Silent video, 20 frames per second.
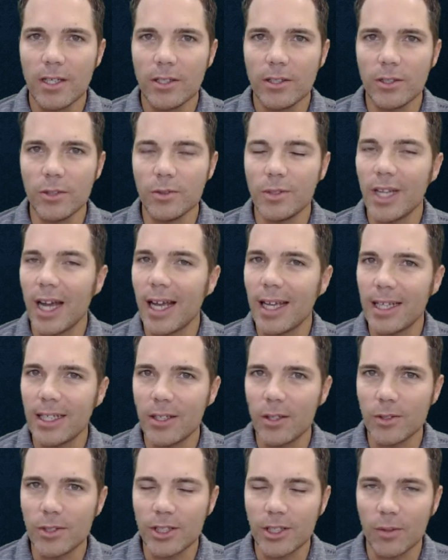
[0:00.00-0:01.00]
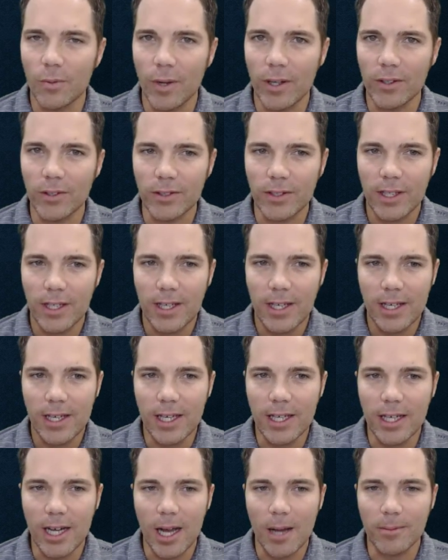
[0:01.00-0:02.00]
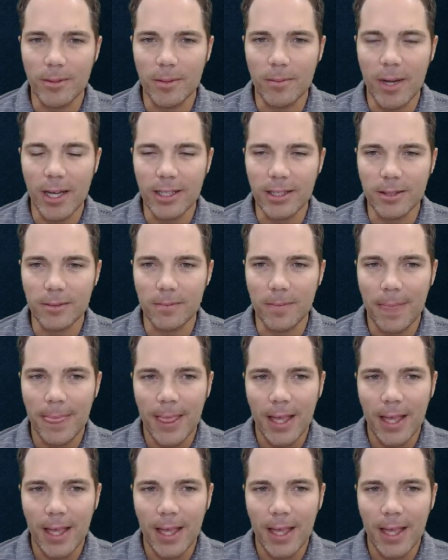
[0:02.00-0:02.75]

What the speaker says: to diagnose your wells and optimize them.